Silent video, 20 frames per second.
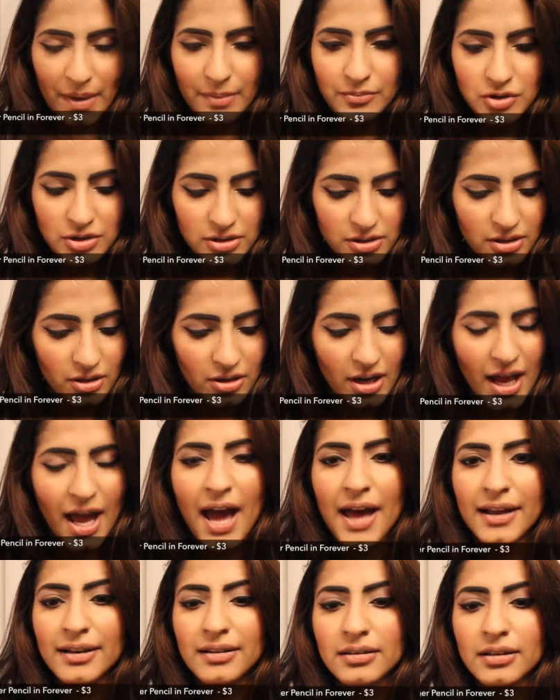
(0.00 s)
I'm just going to
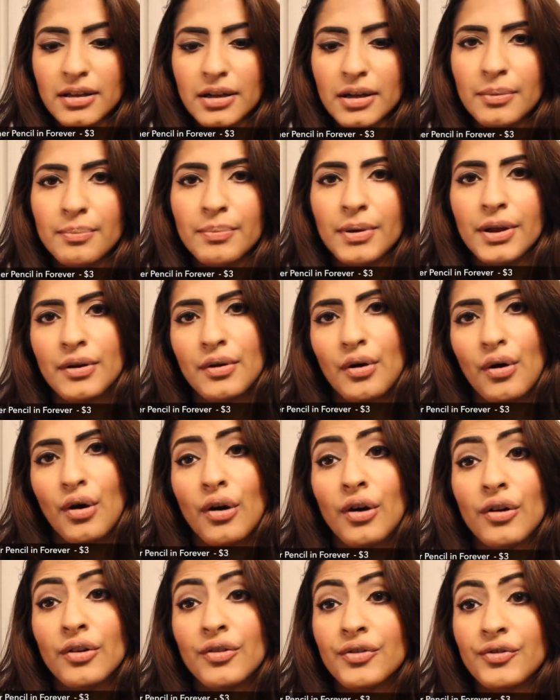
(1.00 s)
add a little bit
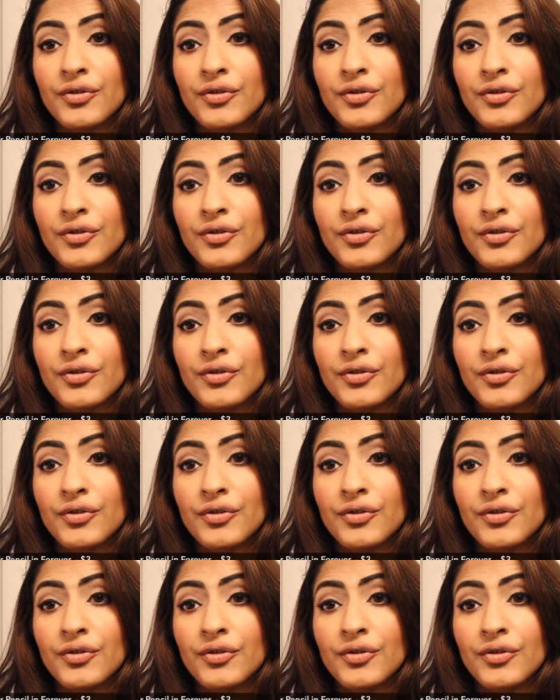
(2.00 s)
of